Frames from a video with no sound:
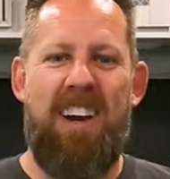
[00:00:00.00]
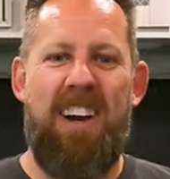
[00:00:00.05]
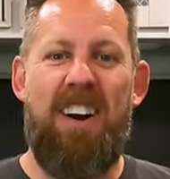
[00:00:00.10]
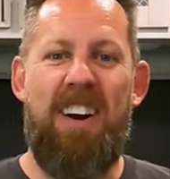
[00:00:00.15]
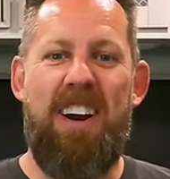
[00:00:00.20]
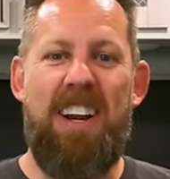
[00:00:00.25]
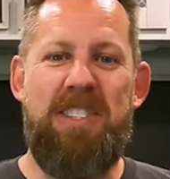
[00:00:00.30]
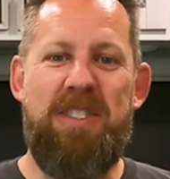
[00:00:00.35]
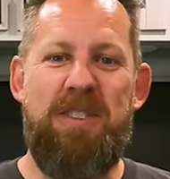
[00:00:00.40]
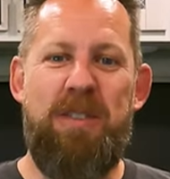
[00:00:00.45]

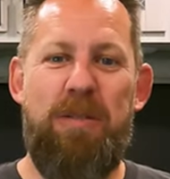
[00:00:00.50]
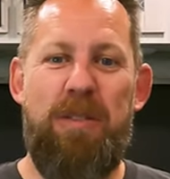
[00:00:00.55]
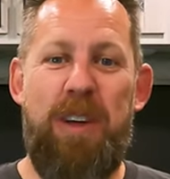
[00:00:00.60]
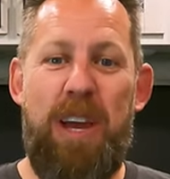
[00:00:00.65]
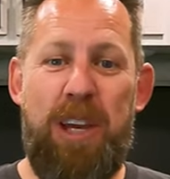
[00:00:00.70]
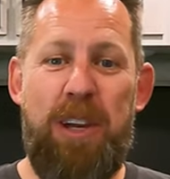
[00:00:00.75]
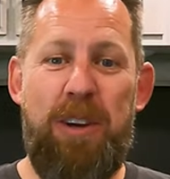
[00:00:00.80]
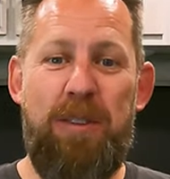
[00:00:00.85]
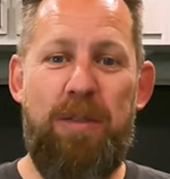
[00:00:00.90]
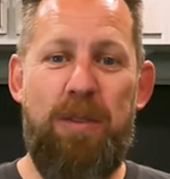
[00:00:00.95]
All right, so
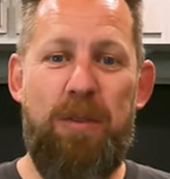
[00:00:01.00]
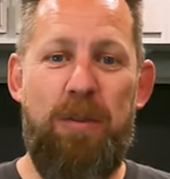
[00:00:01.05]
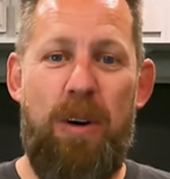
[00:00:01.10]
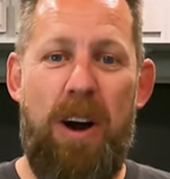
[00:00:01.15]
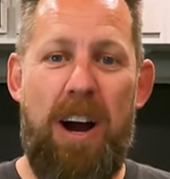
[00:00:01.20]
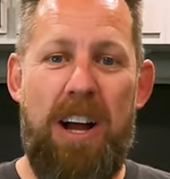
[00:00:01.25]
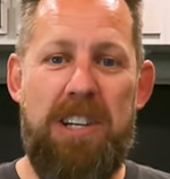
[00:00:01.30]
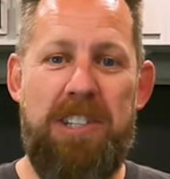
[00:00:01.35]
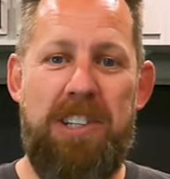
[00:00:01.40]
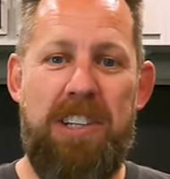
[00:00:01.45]
thank you for
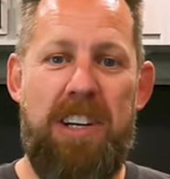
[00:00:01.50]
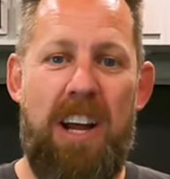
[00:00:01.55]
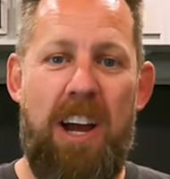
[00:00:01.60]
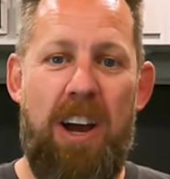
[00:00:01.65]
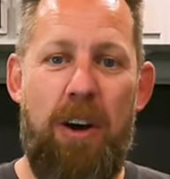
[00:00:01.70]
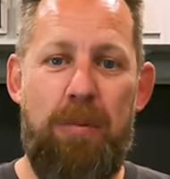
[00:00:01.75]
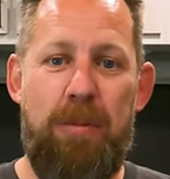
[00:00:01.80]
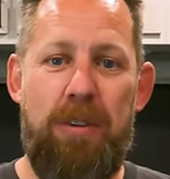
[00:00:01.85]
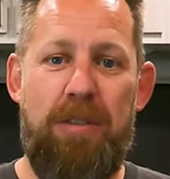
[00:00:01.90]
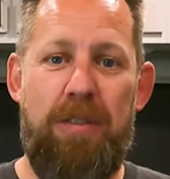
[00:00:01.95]
watching. I
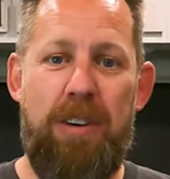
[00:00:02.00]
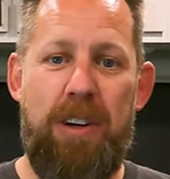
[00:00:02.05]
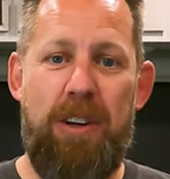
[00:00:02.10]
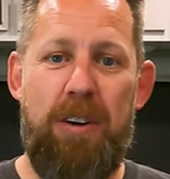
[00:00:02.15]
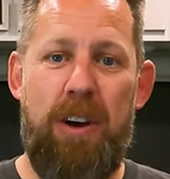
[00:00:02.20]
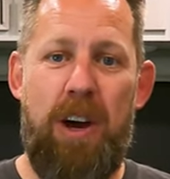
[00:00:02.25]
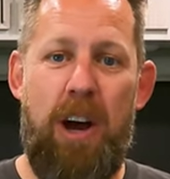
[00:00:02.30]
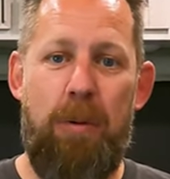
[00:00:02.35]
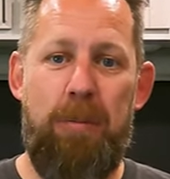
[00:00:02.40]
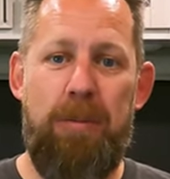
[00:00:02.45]
hope this
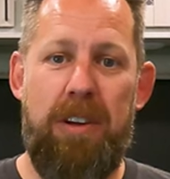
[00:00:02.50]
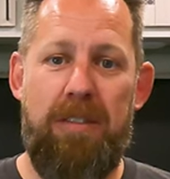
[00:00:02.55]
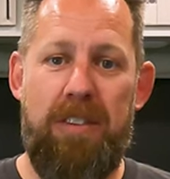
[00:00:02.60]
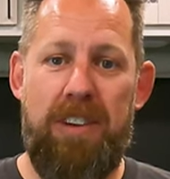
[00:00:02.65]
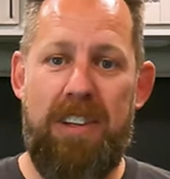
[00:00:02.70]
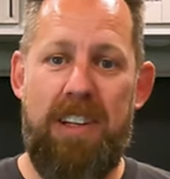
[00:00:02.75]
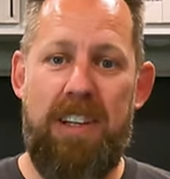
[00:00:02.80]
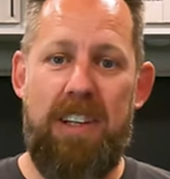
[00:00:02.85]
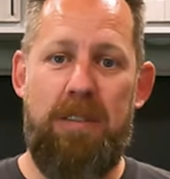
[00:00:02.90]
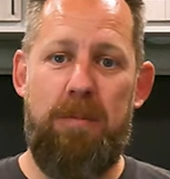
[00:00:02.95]
video helped. If
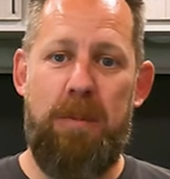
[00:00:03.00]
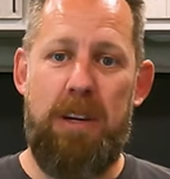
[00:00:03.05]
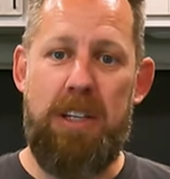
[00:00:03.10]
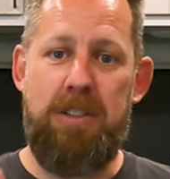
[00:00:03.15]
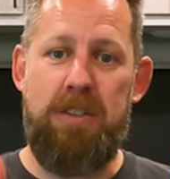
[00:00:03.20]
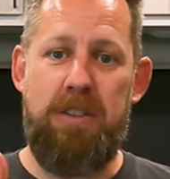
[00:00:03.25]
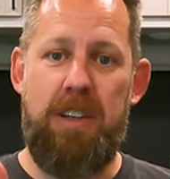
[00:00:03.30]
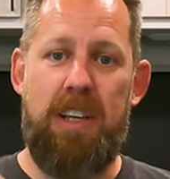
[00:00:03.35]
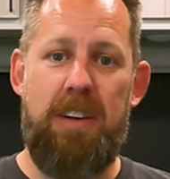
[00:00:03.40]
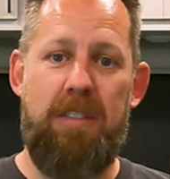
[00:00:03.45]
it did, make
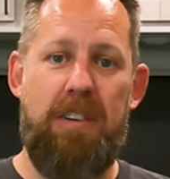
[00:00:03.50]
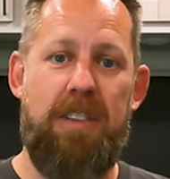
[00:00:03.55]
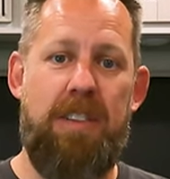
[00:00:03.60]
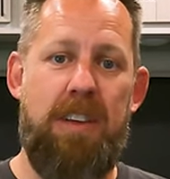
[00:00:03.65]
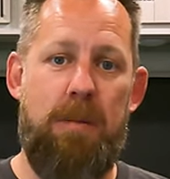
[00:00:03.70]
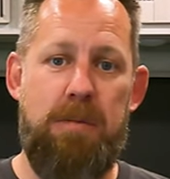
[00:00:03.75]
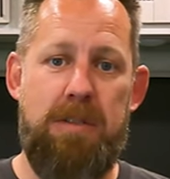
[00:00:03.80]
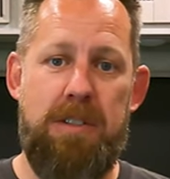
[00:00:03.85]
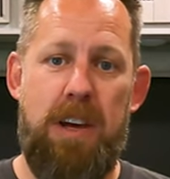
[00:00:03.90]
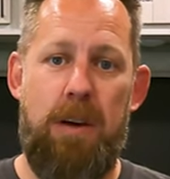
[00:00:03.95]
sure you give a
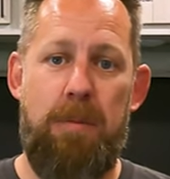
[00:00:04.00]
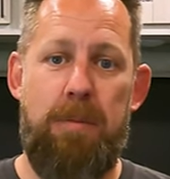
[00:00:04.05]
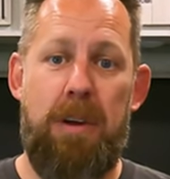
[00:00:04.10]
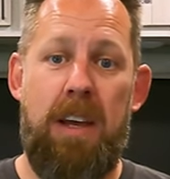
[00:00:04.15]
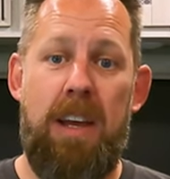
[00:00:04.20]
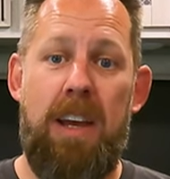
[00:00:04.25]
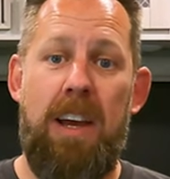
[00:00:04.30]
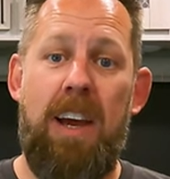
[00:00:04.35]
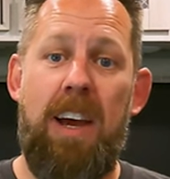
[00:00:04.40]
thumbs up.